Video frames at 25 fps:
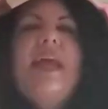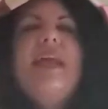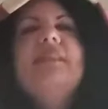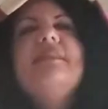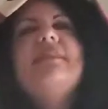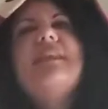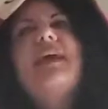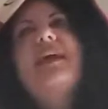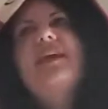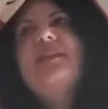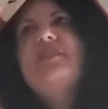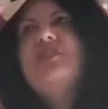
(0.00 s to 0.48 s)

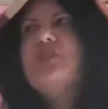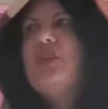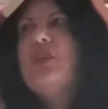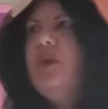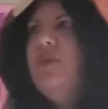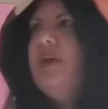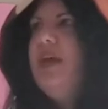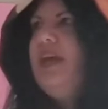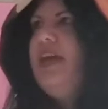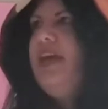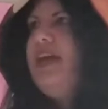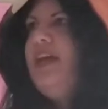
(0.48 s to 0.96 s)
Let's go
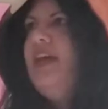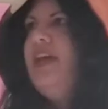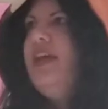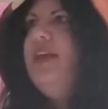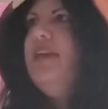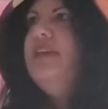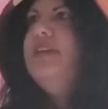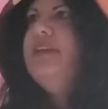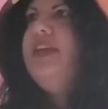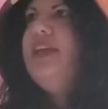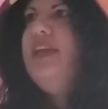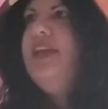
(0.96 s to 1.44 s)

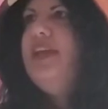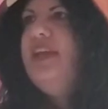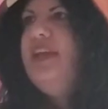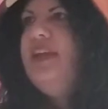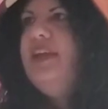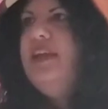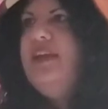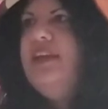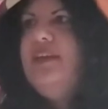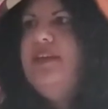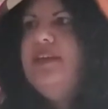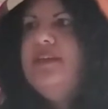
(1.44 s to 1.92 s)
ahead
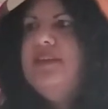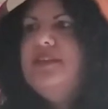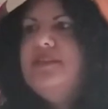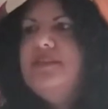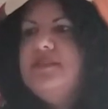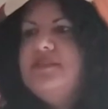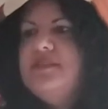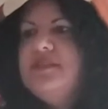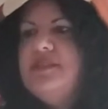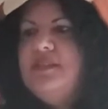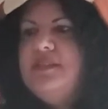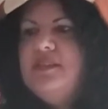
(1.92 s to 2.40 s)

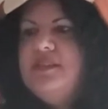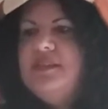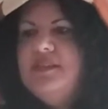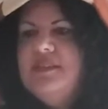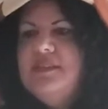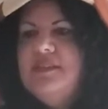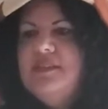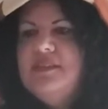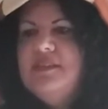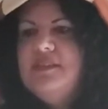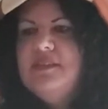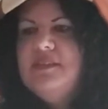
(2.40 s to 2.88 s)
and
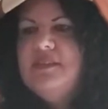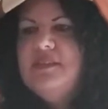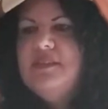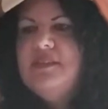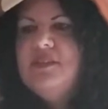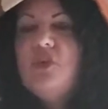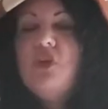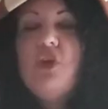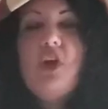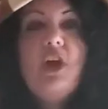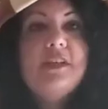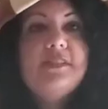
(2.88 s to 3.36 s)

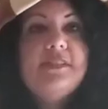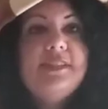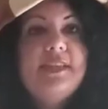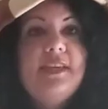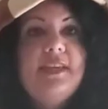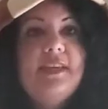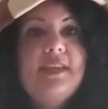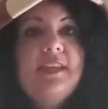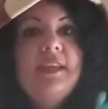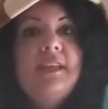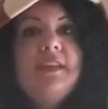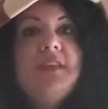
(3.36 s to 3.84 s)
cross
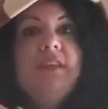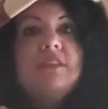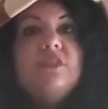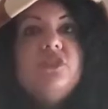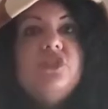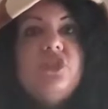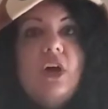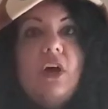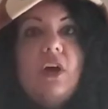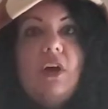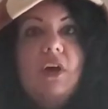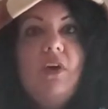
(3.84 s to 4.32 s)
it.
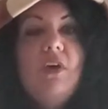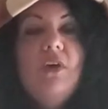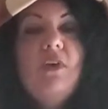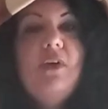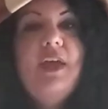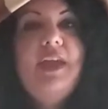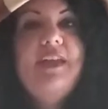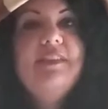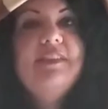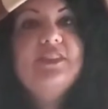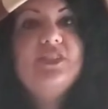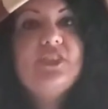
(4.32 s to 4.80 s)
Doll.
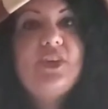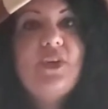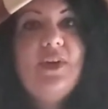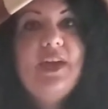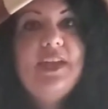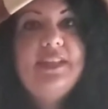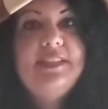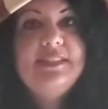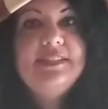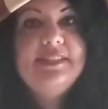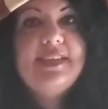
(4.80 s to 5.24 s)
And let's go ahead and